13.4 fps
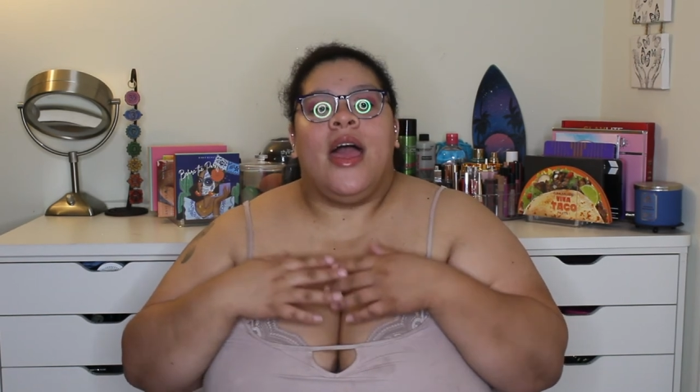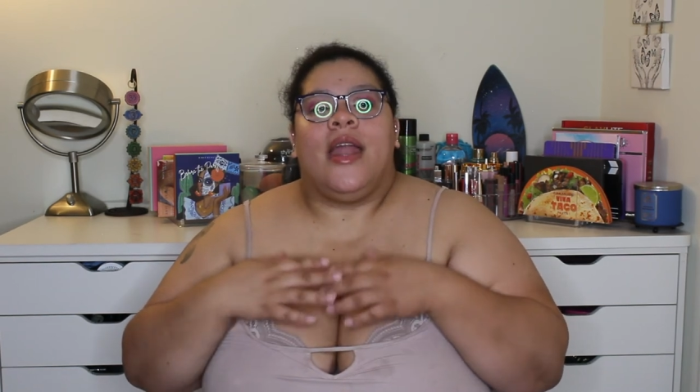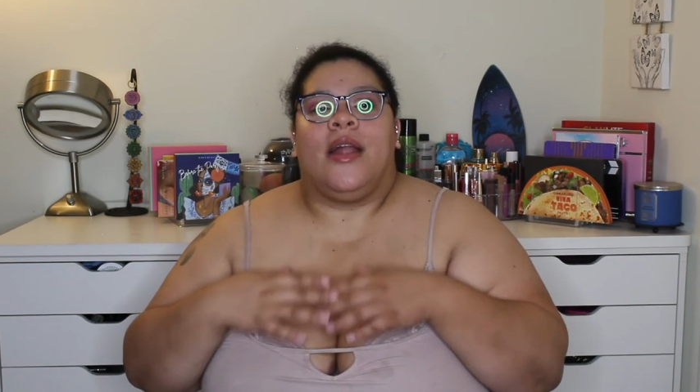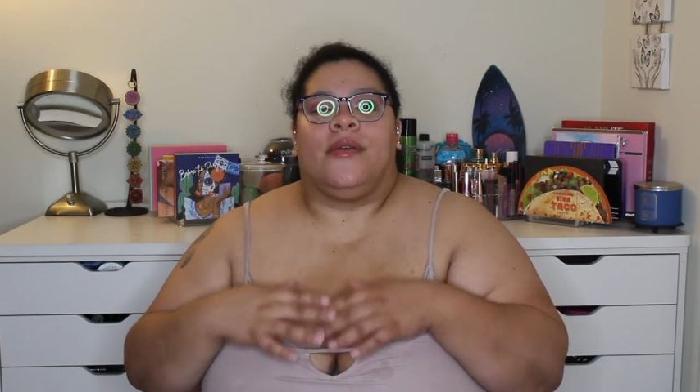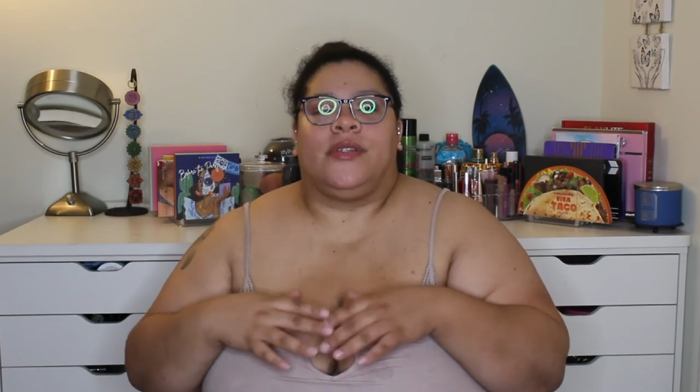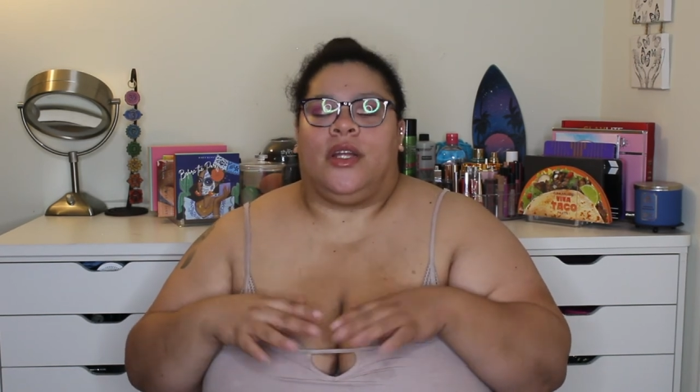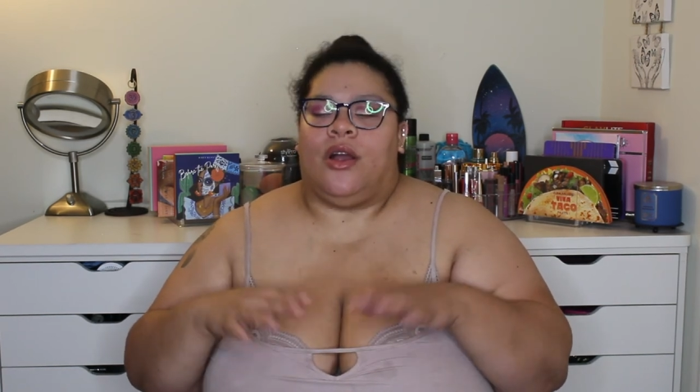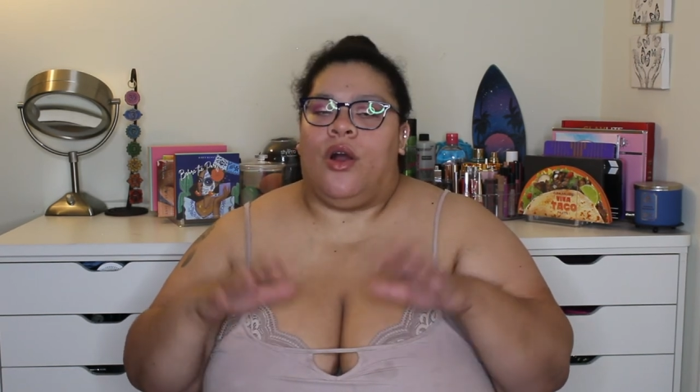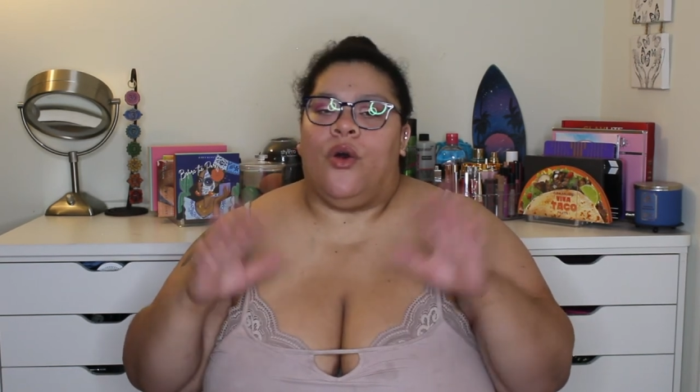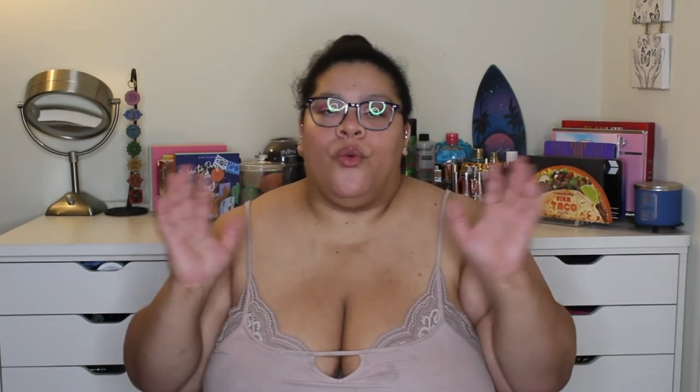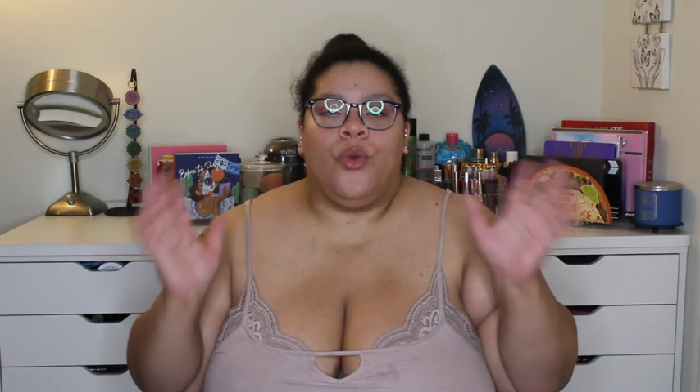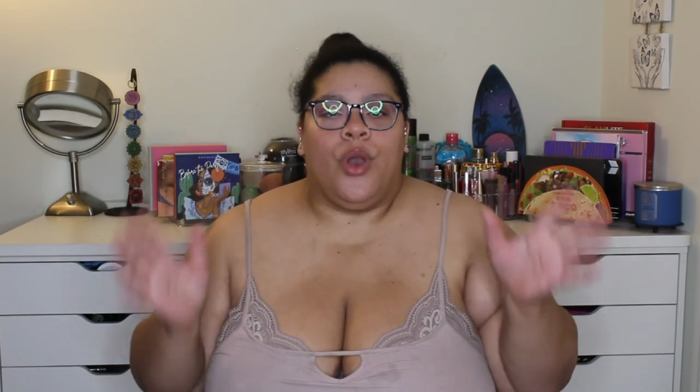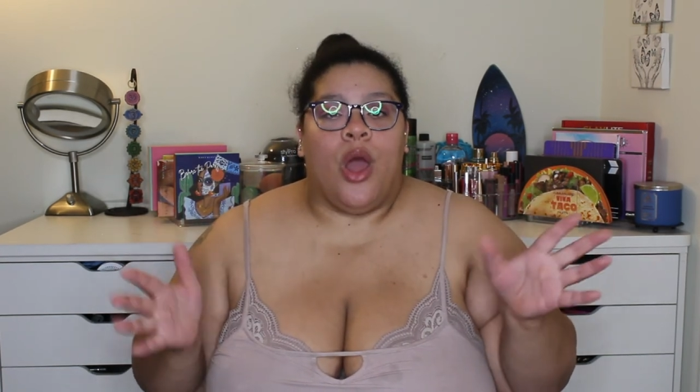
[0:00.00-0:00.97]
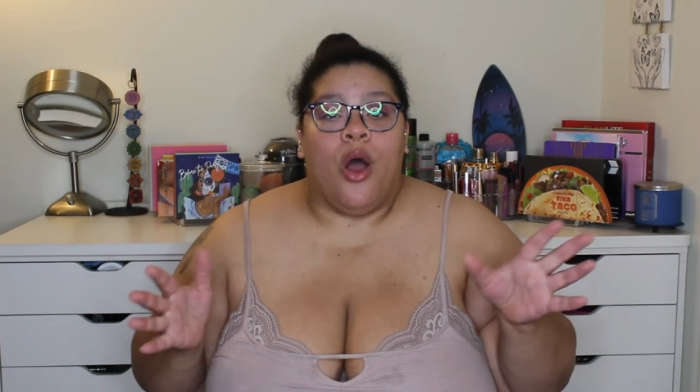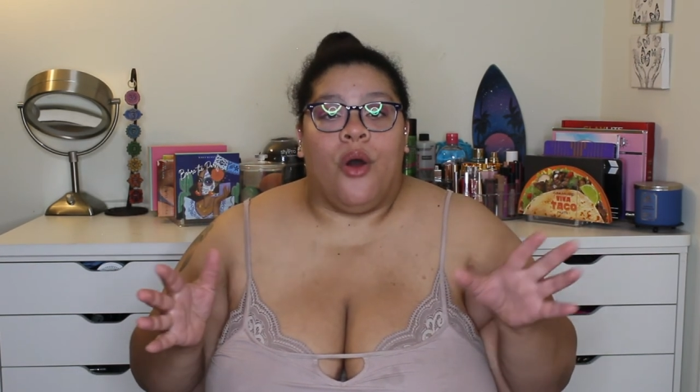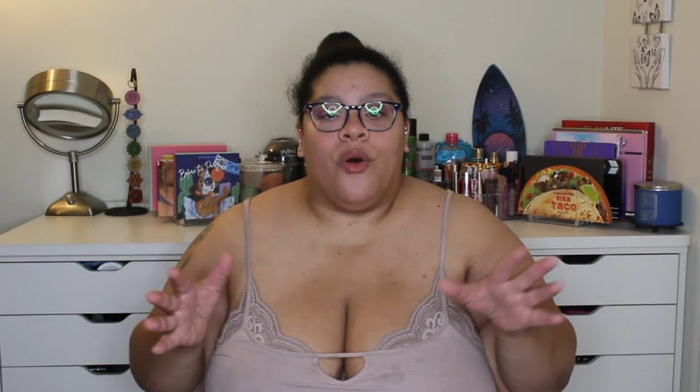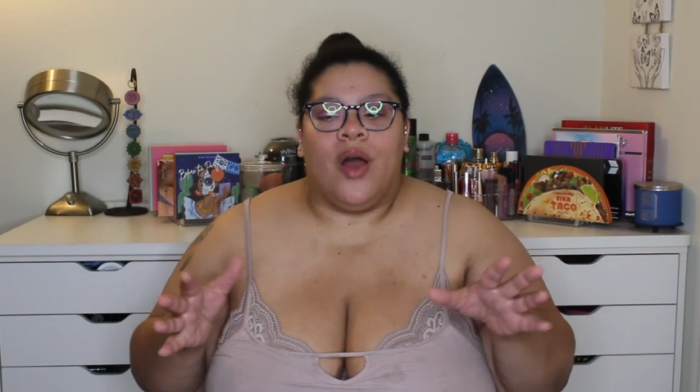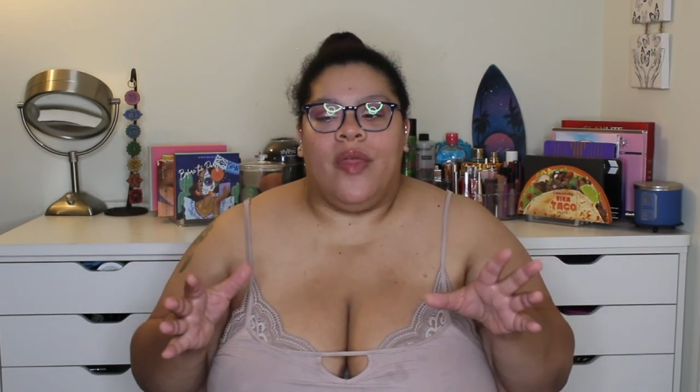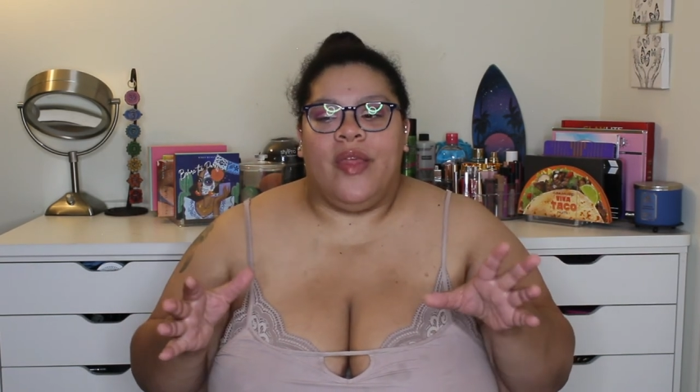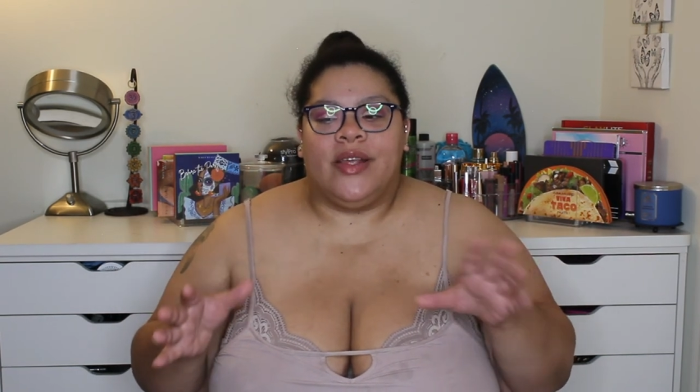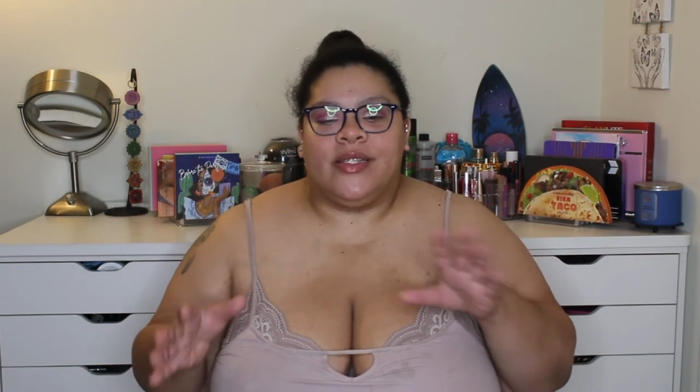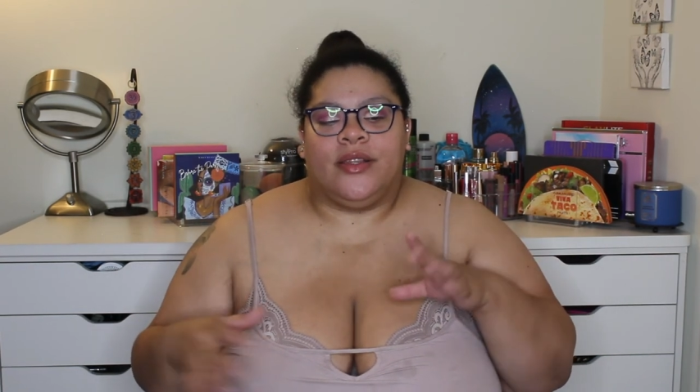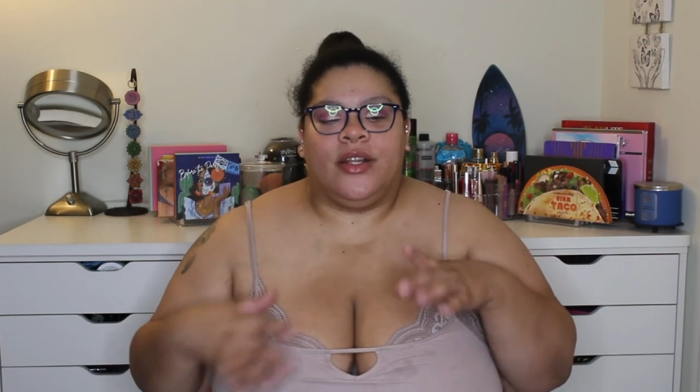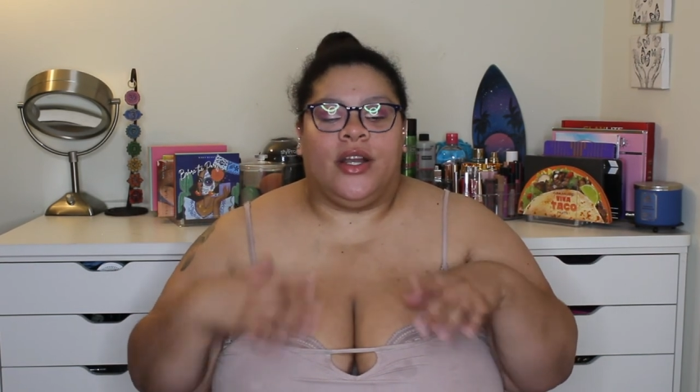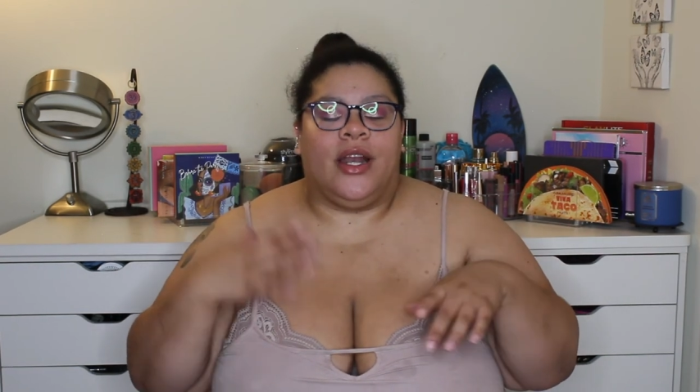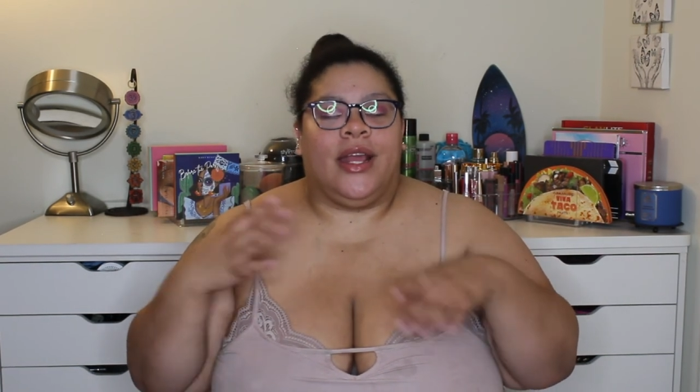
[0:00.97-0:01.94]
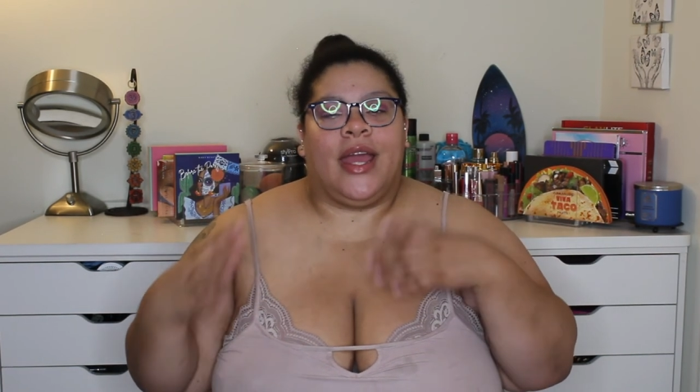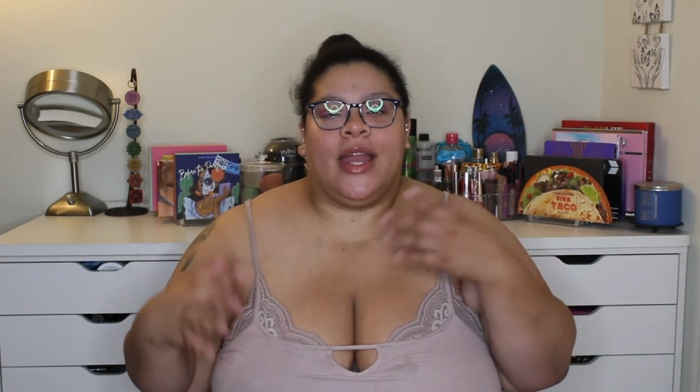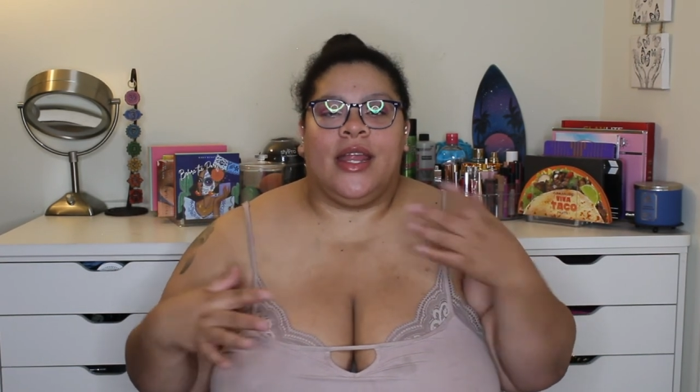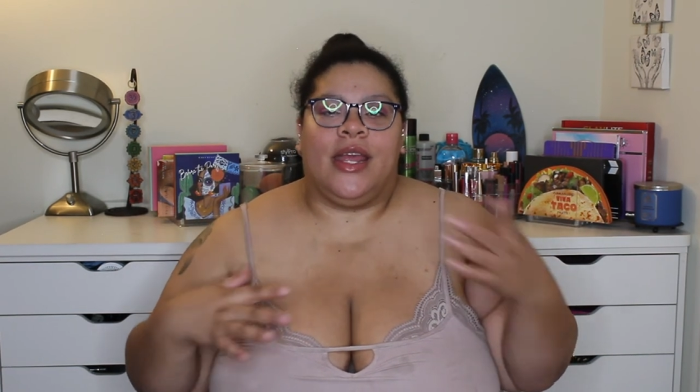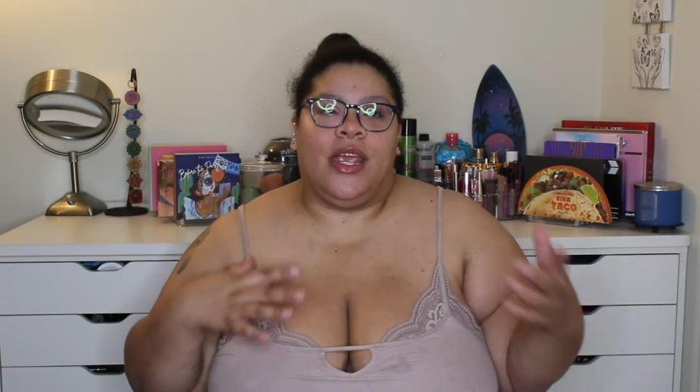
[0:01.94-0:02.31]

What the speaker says: And I was like, oh no. And they said they're gonna get